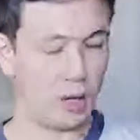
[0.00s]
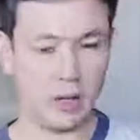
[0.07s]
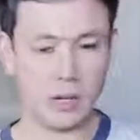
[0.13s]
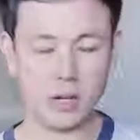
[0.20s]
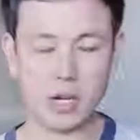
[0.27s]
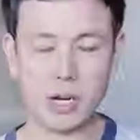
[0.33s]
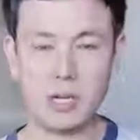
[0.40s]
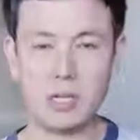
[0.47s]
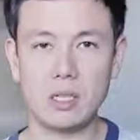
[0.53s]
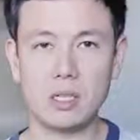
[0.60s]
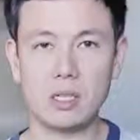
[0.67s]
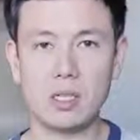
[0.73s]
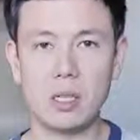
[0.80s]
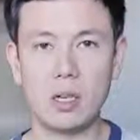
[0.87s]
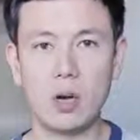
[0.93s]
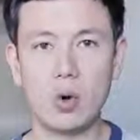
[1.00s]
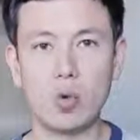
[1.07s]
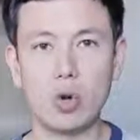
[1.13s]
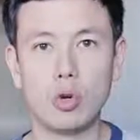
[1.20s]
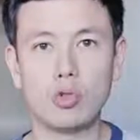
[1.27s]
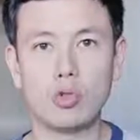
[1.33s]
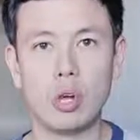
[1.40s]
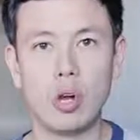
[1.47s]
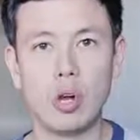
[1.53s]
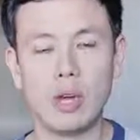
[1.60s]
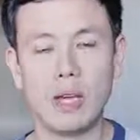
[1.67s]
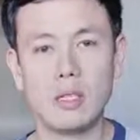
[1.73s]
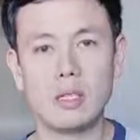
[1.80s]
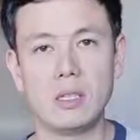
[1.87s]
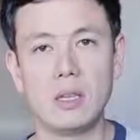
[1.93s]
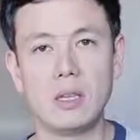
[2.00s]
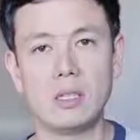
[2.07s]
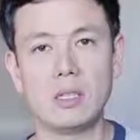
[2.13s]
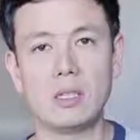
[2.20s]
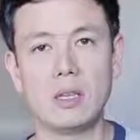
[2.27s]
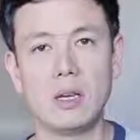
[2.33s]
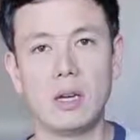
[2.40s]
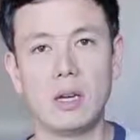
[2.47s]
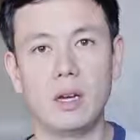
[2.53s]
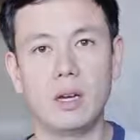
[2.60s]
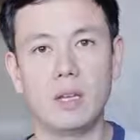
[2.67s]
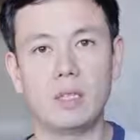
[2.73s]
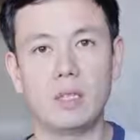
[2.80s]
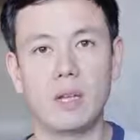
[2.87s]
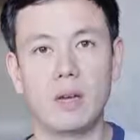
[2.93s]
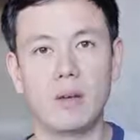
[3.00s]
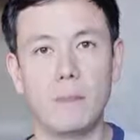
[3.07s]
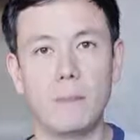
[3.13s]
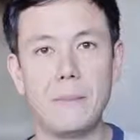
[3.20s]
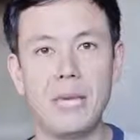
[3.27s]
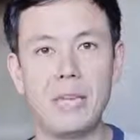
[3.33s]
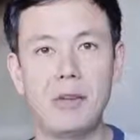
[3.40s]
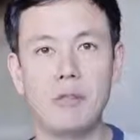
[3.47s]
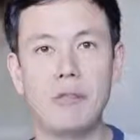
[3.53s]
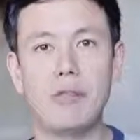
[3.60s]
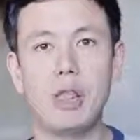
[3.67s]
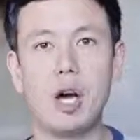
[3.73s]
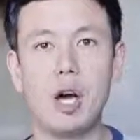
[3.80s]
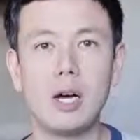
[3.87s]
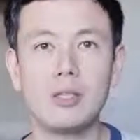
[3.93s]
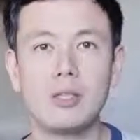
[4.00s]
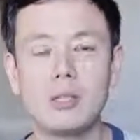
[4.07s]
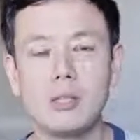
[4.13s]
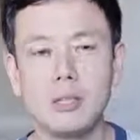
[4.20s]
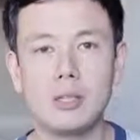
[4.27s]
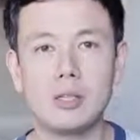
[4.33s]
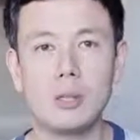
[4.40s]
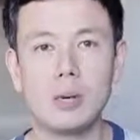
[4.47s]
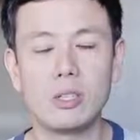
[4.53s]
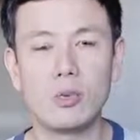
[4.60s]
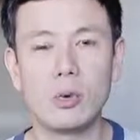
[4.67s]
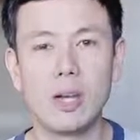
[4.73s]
in Chinese it's a rosong. It's like meat floss is the best